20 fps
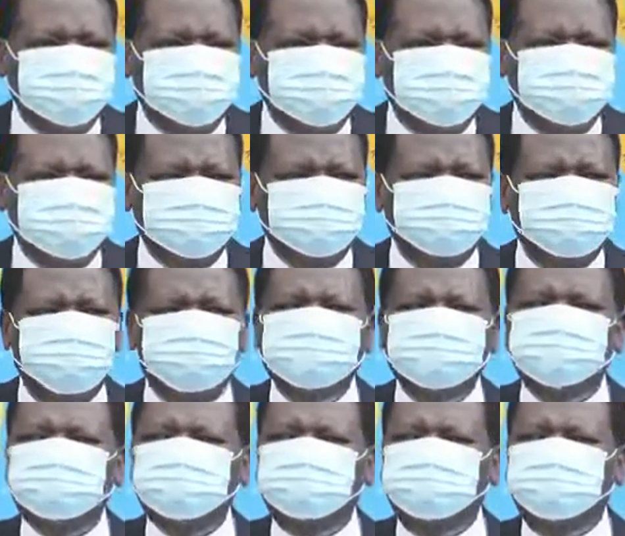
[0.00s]
that
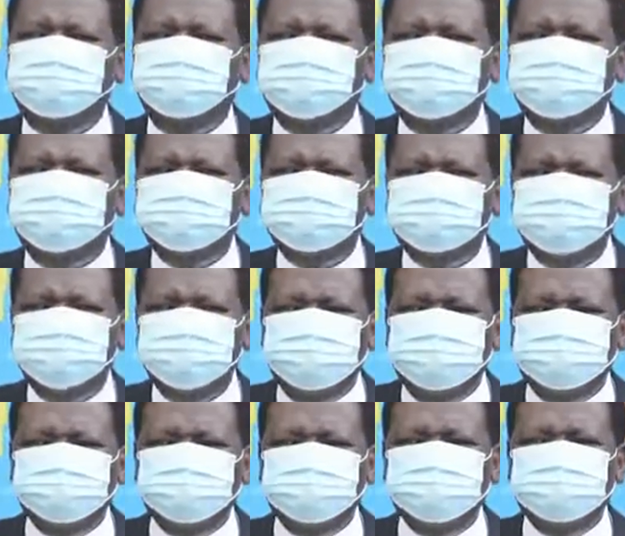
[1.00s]
more support
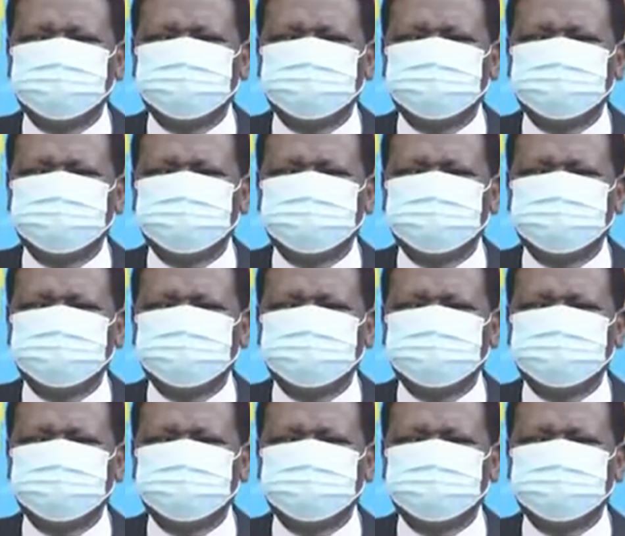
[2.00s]
is being